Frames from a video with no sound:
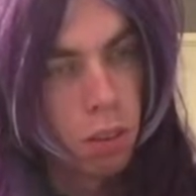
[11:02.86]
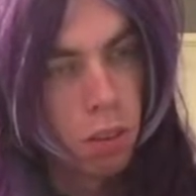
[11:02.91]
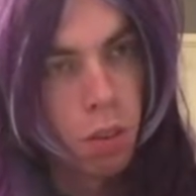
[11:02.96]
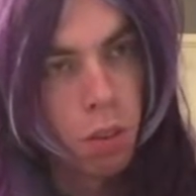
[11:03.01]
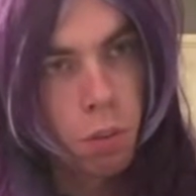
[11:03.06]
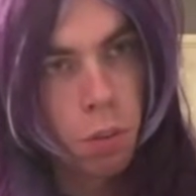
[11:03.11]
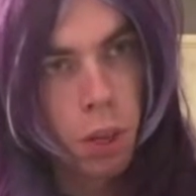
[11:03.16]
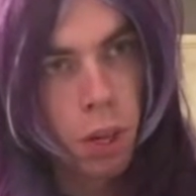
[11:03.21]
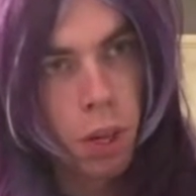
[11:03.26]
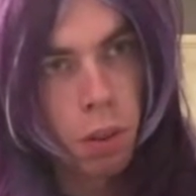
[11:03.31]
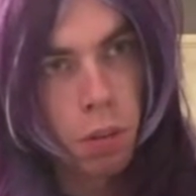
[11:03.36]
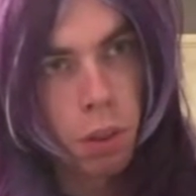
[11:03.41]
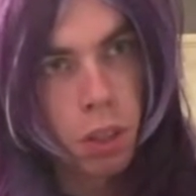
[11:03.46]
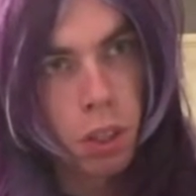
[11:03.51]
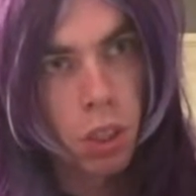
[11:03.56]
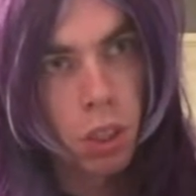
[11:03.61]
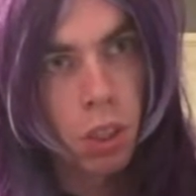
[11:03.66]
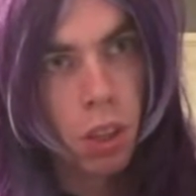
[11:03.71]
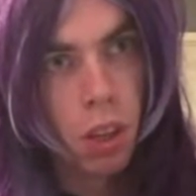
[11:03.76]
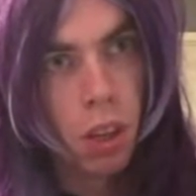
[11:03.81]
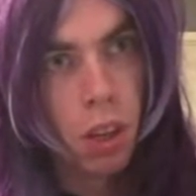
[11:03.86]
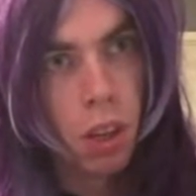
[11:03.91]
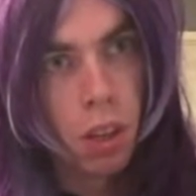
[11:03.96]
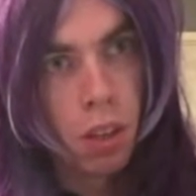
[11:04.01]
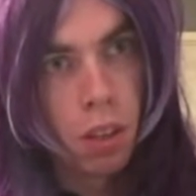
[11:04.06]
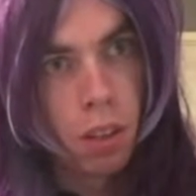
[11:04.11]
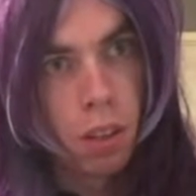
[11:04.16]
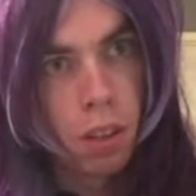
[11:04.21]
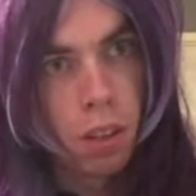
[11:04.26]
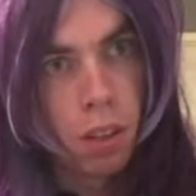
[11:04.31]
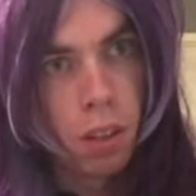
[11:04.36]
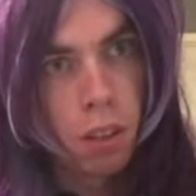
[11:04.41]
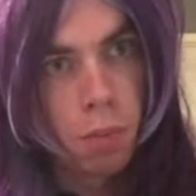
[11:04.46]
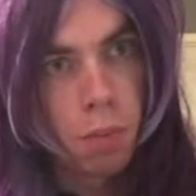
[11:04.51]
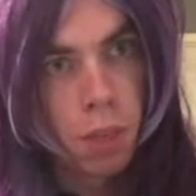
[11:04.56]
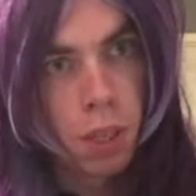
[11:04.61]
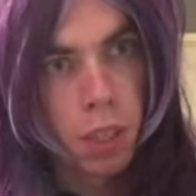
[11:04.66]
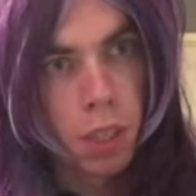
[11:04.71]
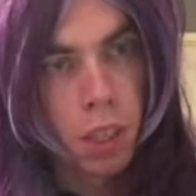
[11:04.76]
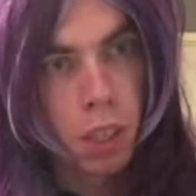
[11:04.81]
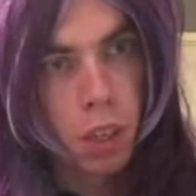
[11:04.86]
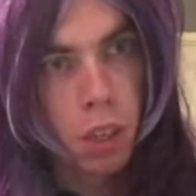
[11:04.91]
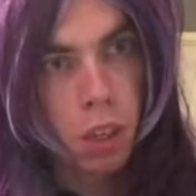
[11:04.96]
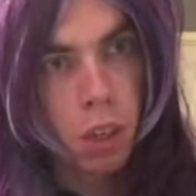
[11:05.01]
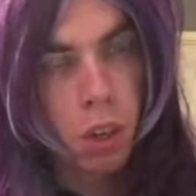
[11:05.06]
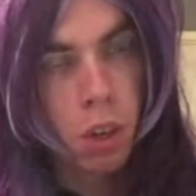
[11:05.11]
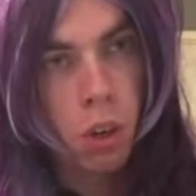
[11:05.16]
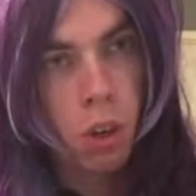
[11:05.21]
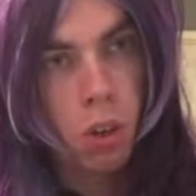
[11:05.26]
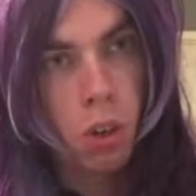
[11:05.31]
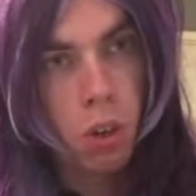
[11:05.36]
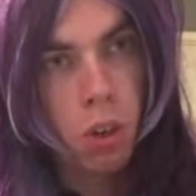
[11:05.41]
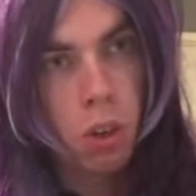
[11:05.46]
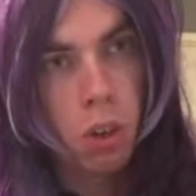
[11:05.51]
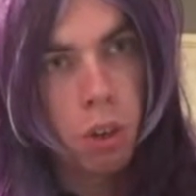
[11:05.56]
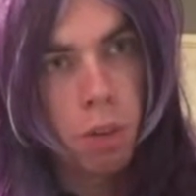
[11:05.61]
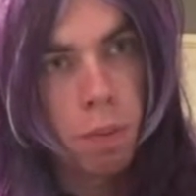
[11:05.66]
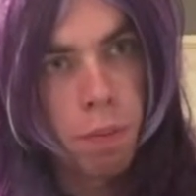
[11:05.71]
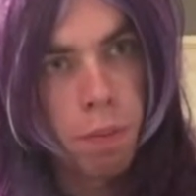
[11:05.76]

common language. That means that he's close